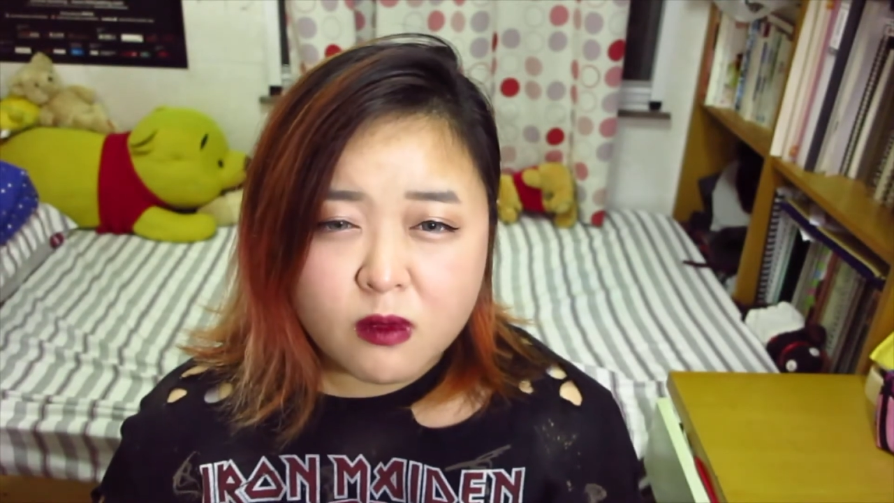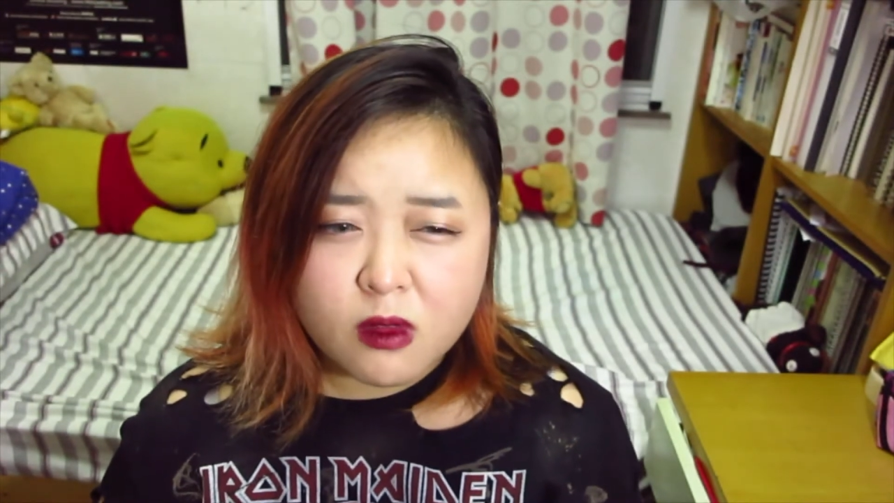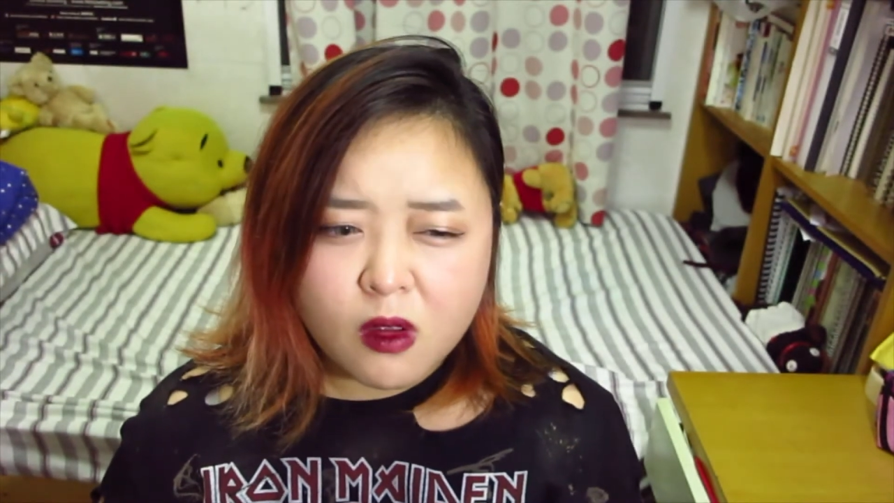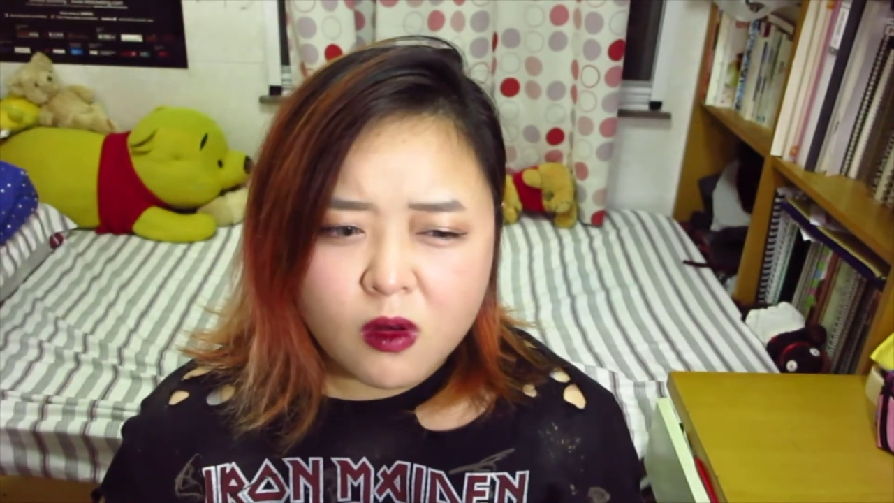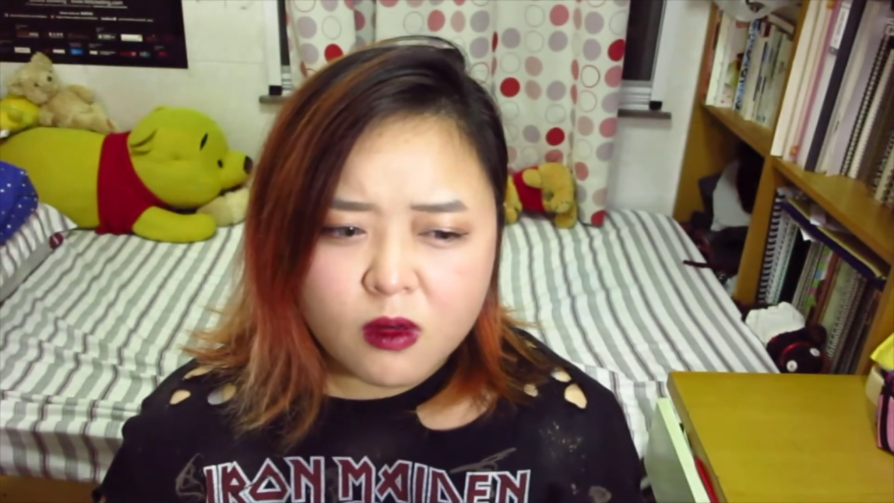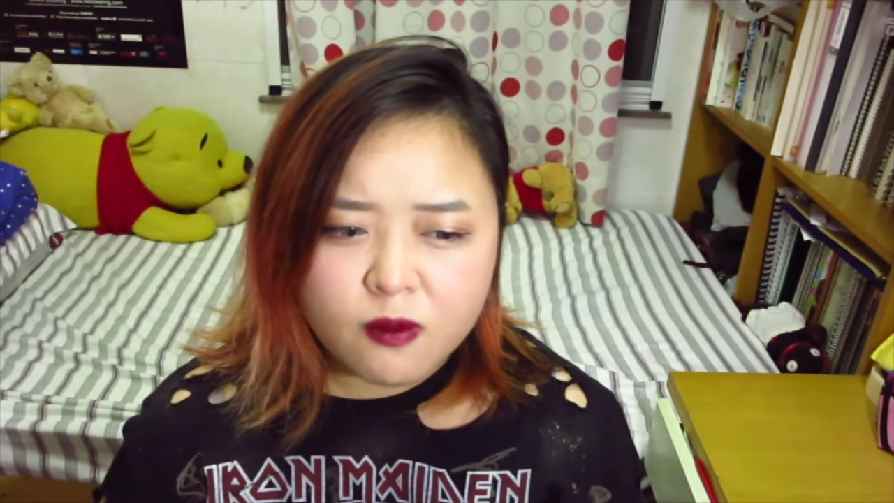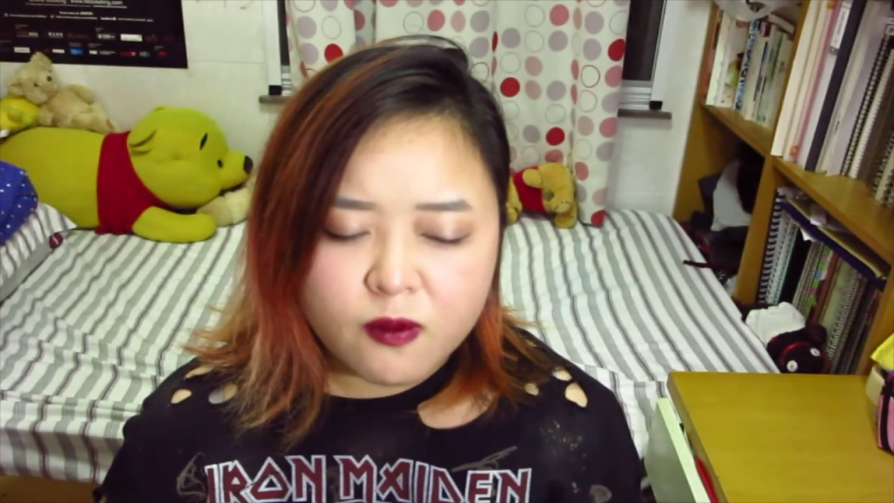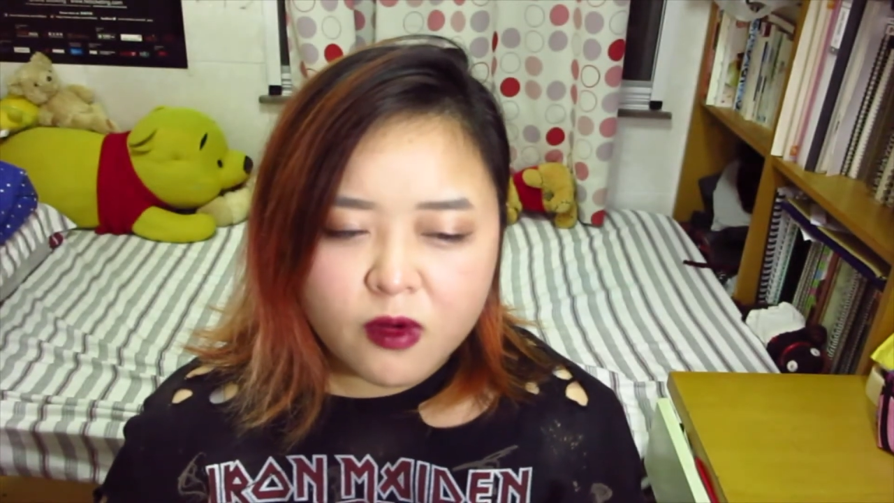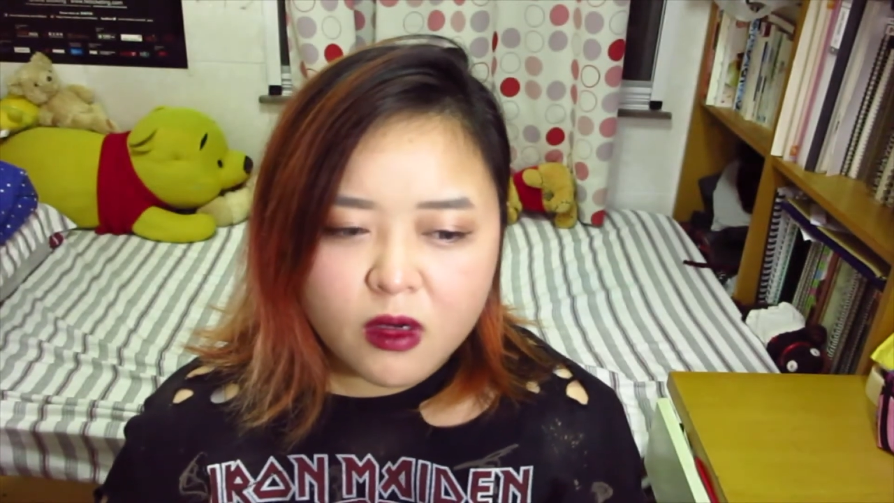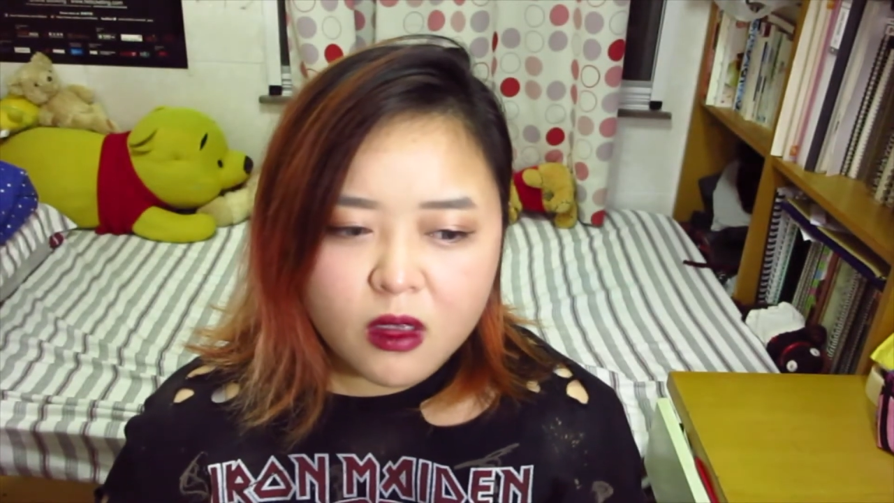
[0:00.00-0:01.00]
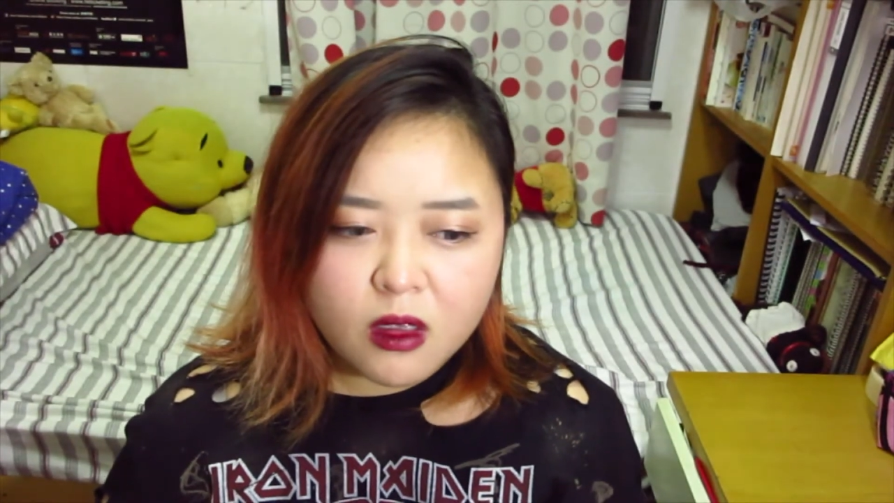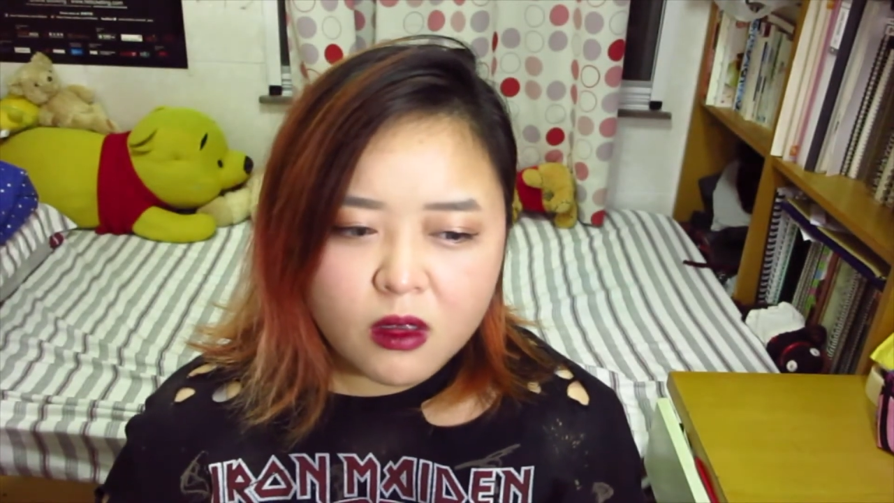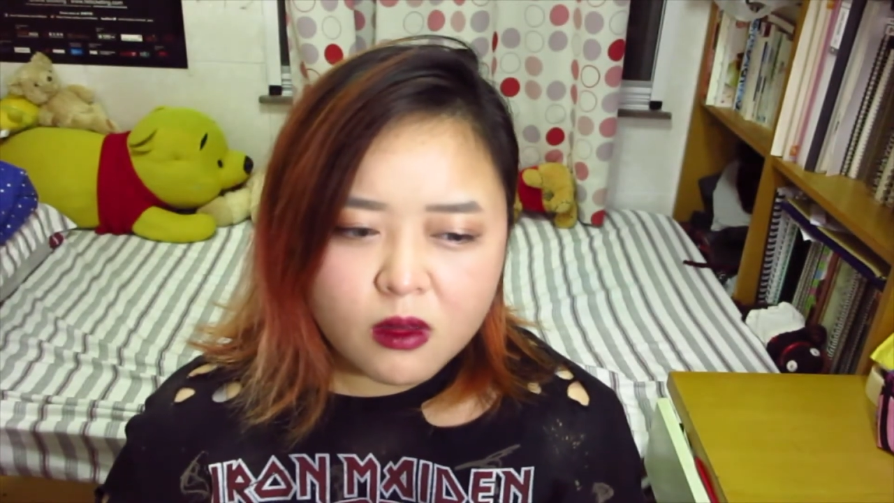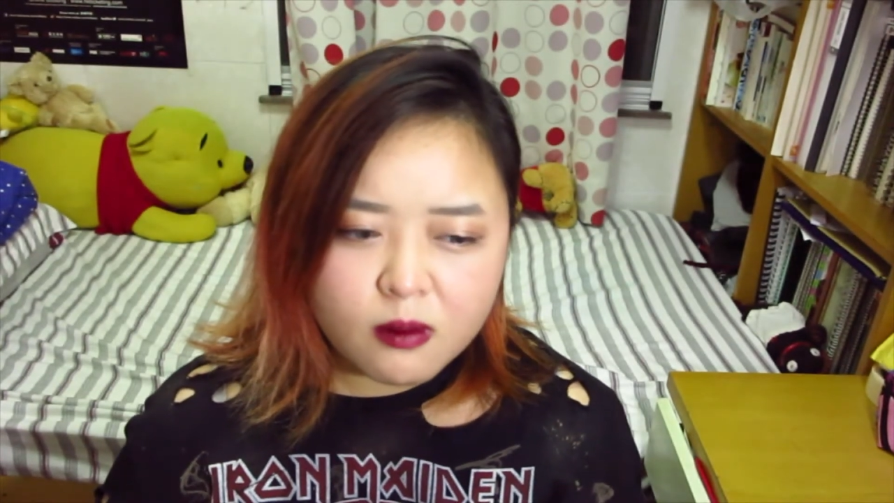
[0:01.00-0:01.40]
not a very